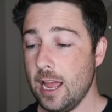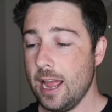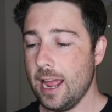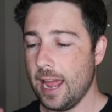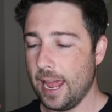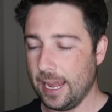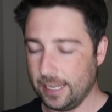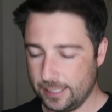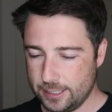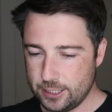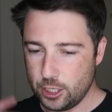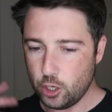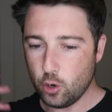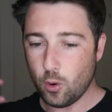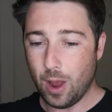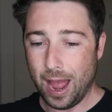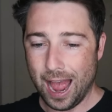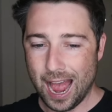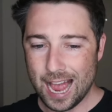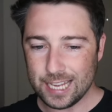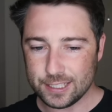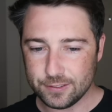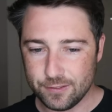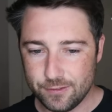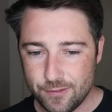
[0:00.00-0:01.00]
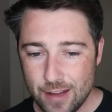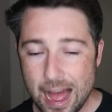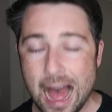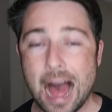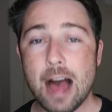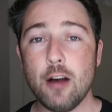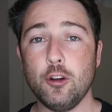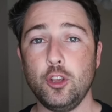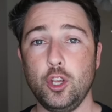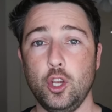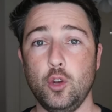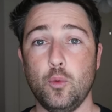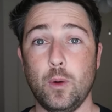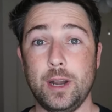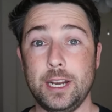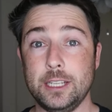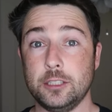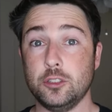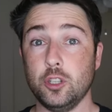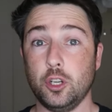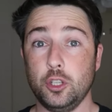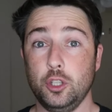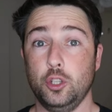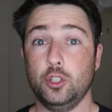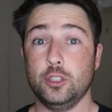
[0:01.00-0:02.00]
He still has value when he's
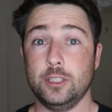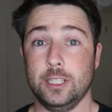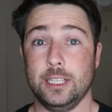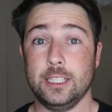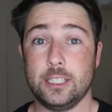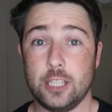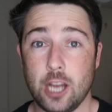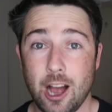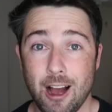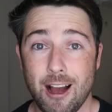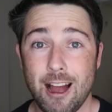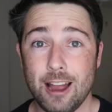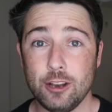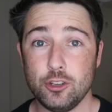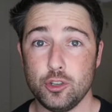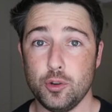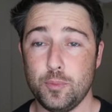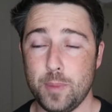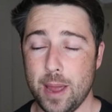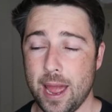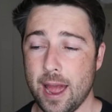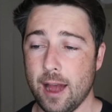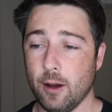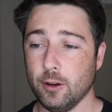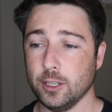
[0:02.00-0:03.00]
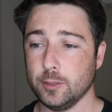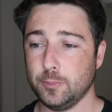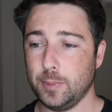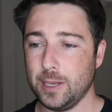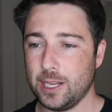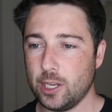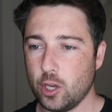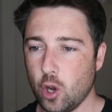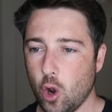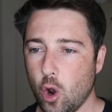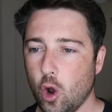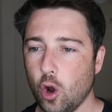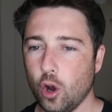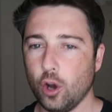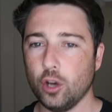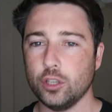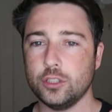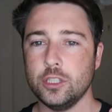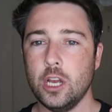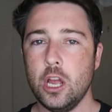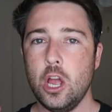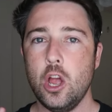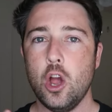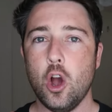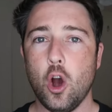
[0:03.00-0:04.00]
not using his Kaiju powers because
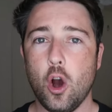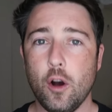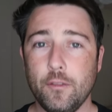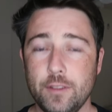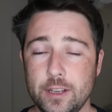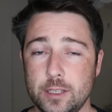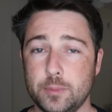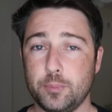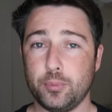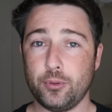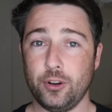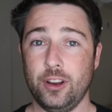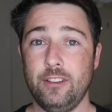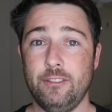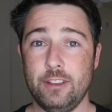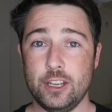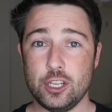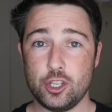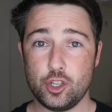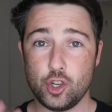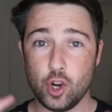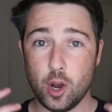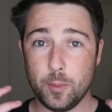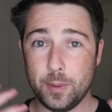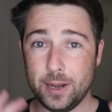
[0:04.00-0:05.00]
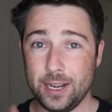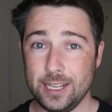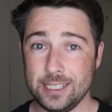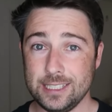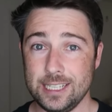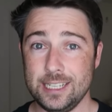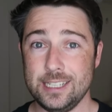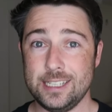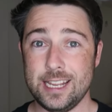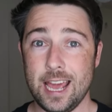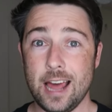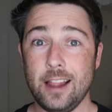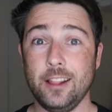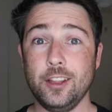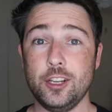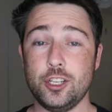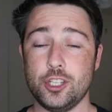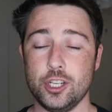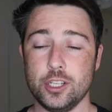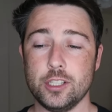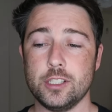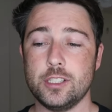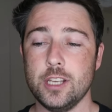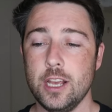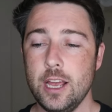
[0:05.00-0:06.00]
of his previous job and his
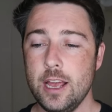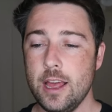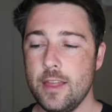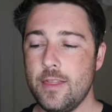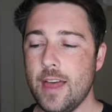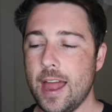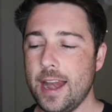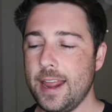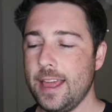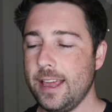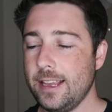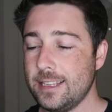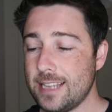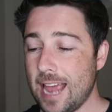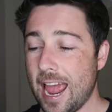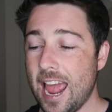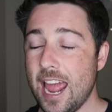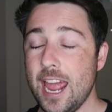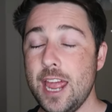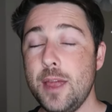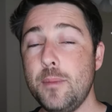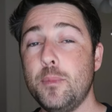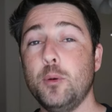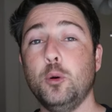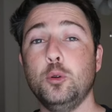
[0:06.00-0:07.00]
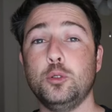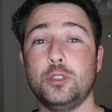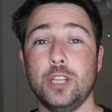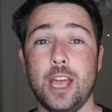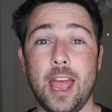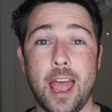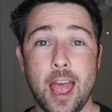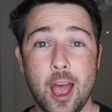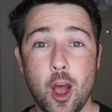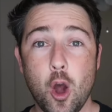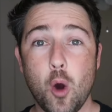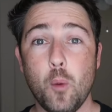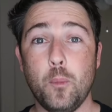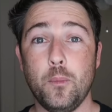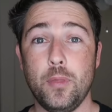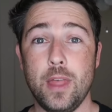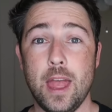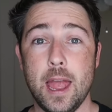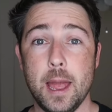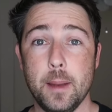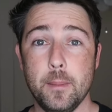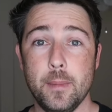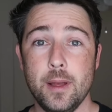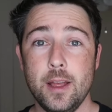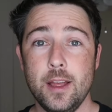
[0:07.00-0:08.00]
intelligence, that he's able to help
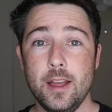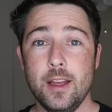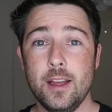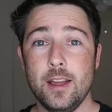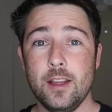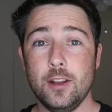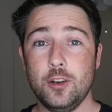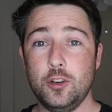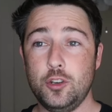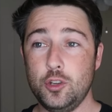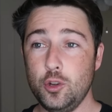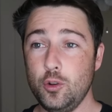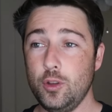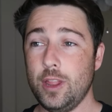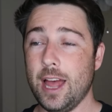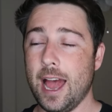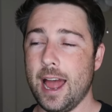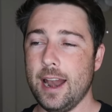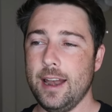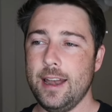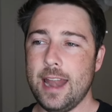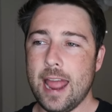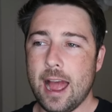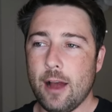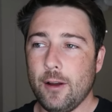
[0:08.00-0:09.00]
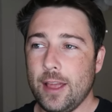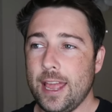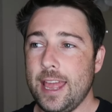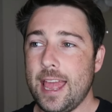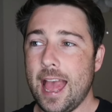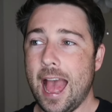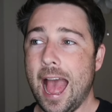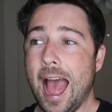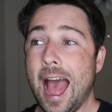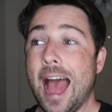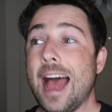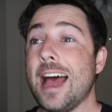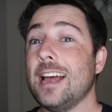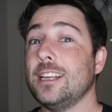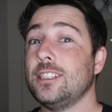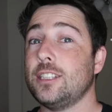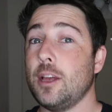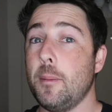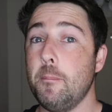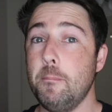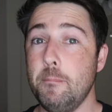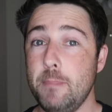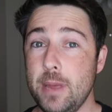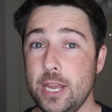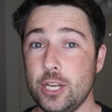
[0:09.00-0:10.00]
them do that. Now, he has a
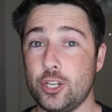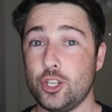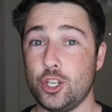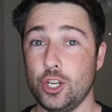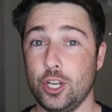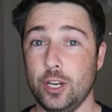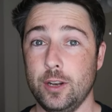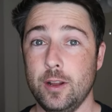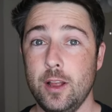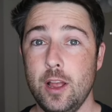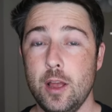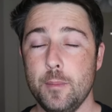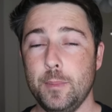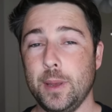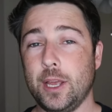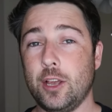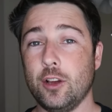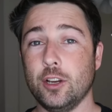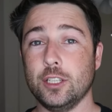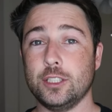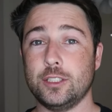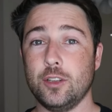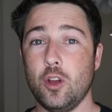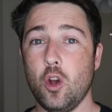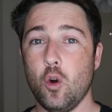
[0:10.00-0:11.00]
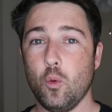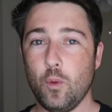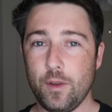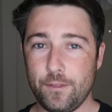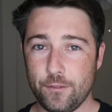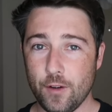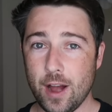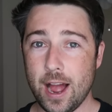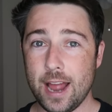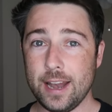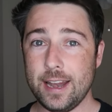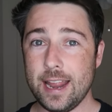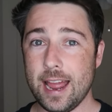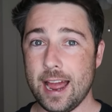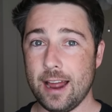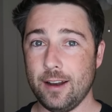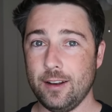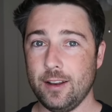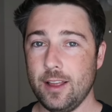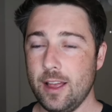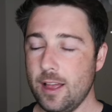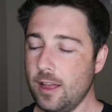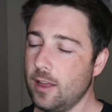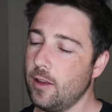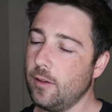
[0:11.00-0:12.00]
mission because we find out
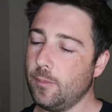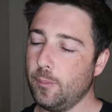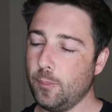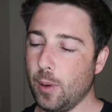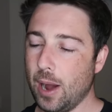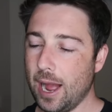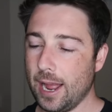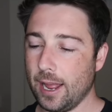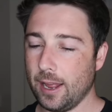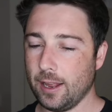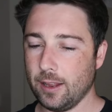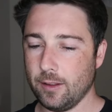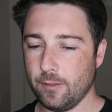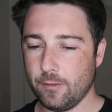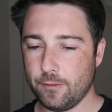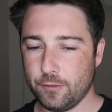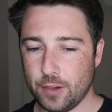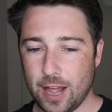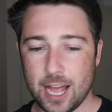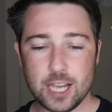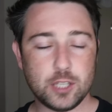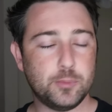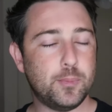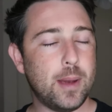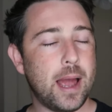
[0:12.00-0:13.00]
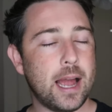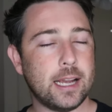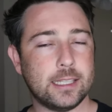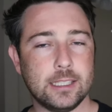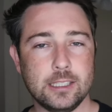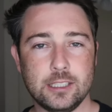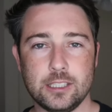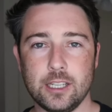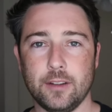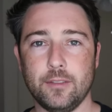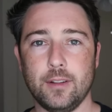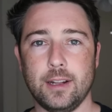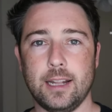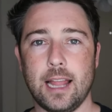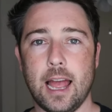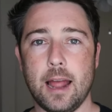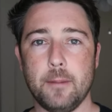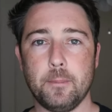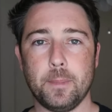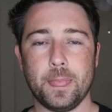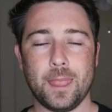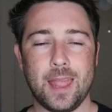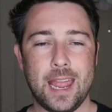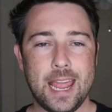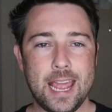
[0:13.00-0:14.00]
by flashbacks and stuff like that,
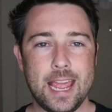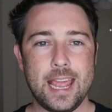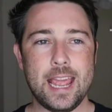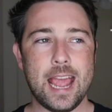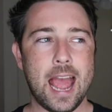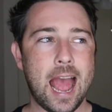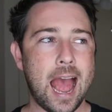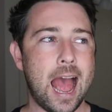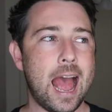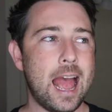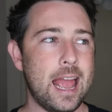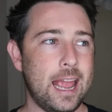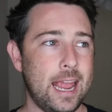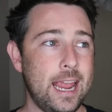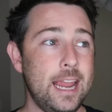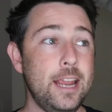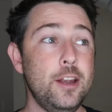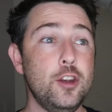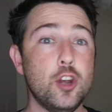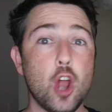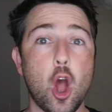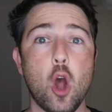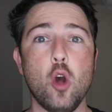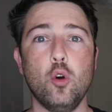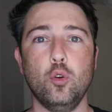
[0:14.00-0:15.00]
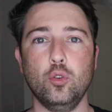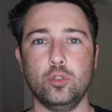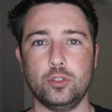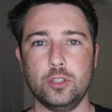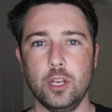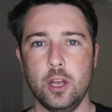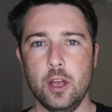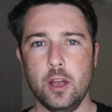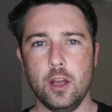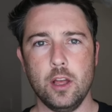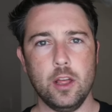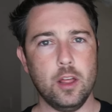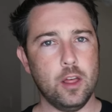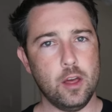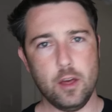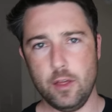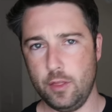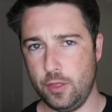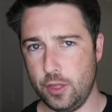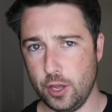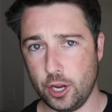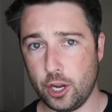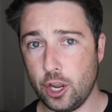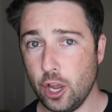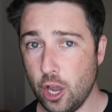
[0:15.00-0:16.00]
he knows
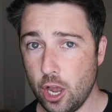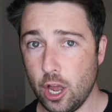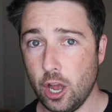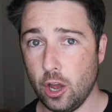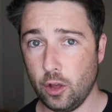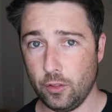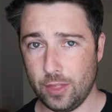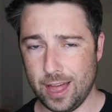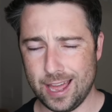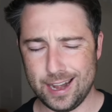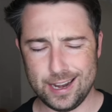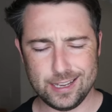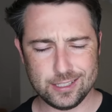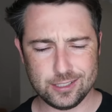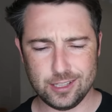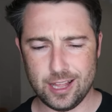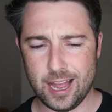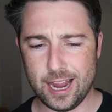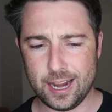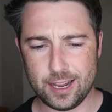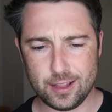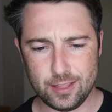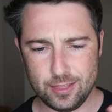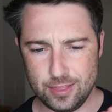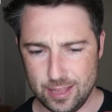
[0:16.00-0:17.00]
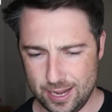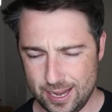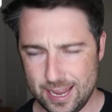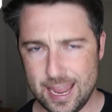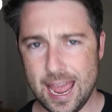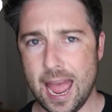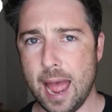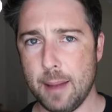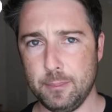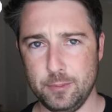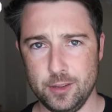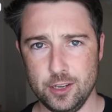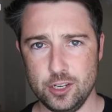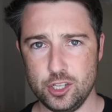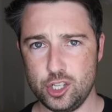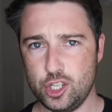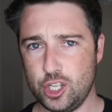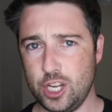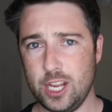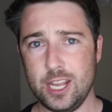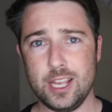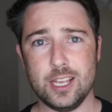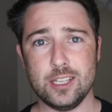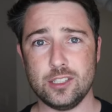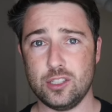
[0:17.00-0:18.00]
the girl that is like the captain.
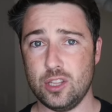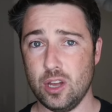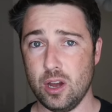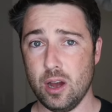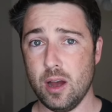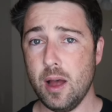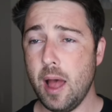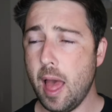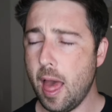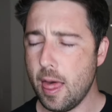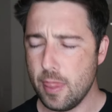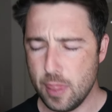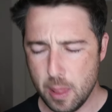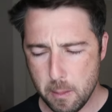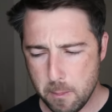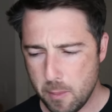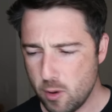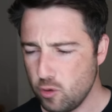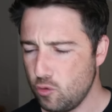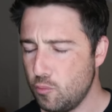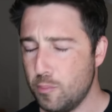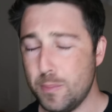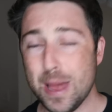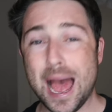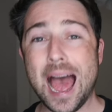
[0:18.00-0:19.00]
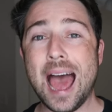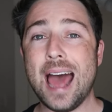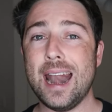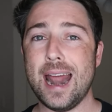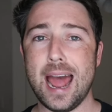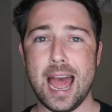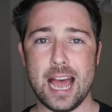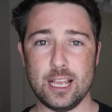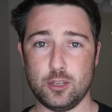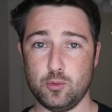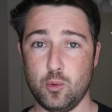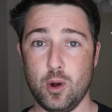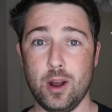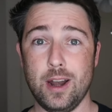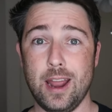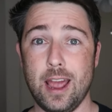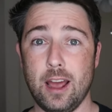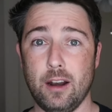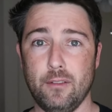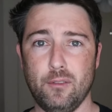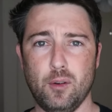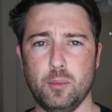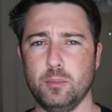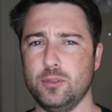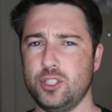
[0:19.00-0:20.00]
She is the most badass one out
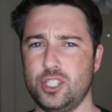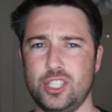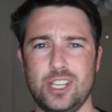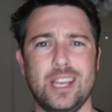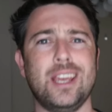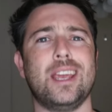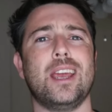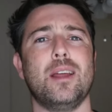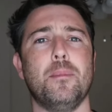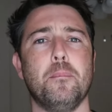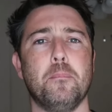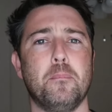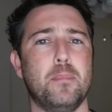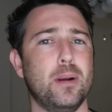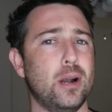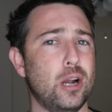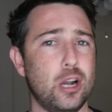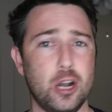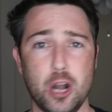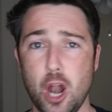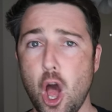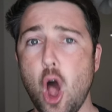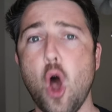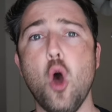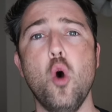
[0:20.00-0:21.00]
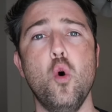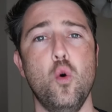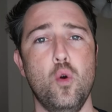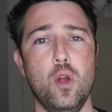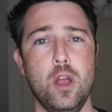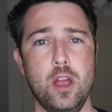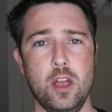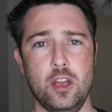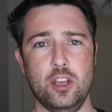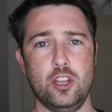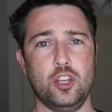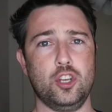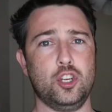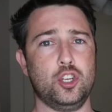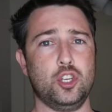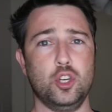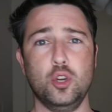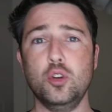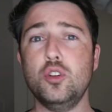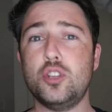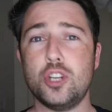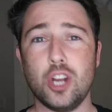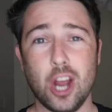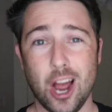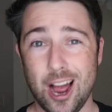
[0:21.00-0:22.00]
of them. She can blow
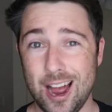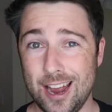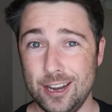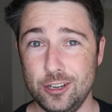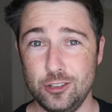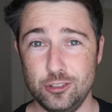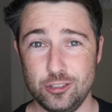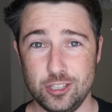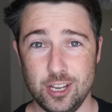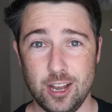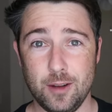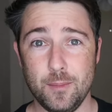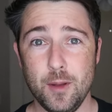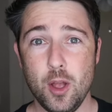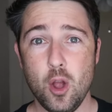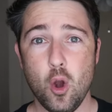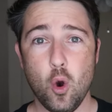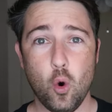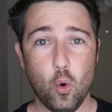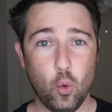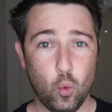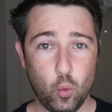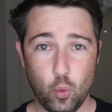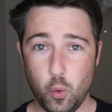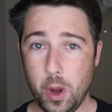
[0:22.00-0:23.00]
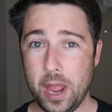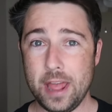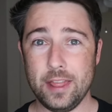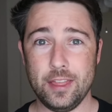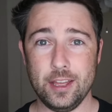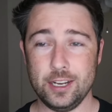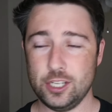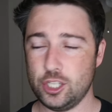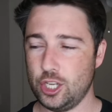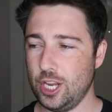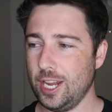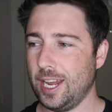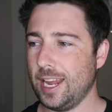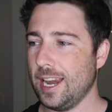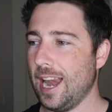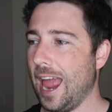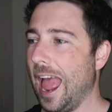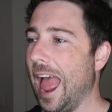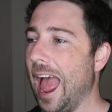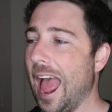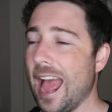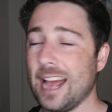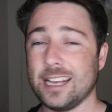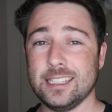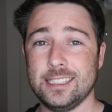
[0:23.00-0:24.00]
huge Kaijus up with it. She can
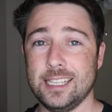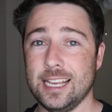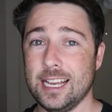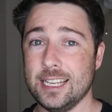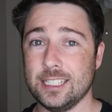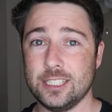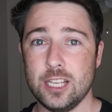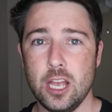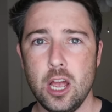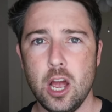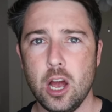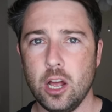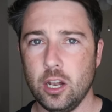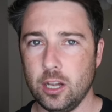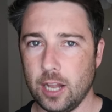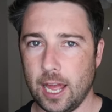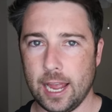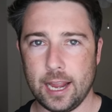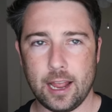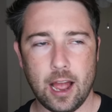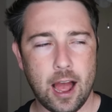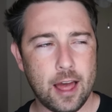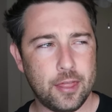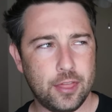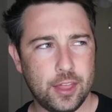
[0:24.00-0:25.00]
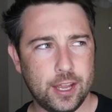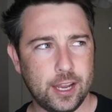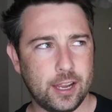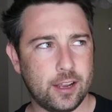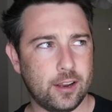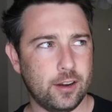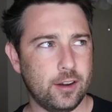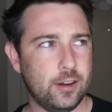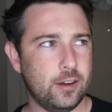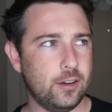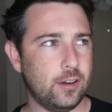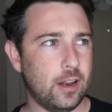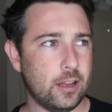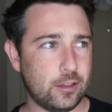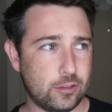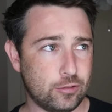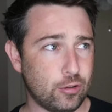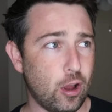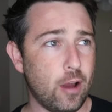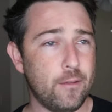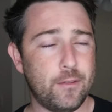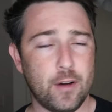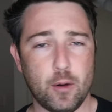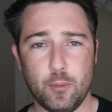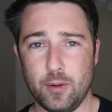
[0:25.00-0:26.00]
access, like, I think
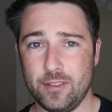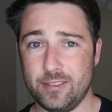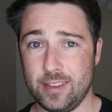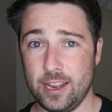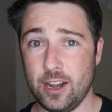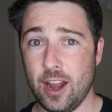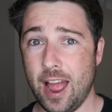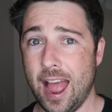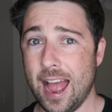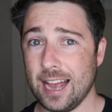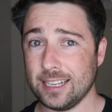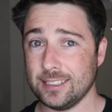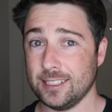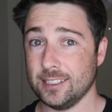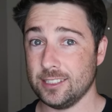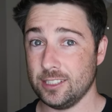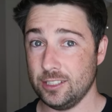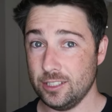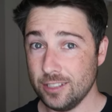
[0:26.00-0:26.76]
so far we've seen her access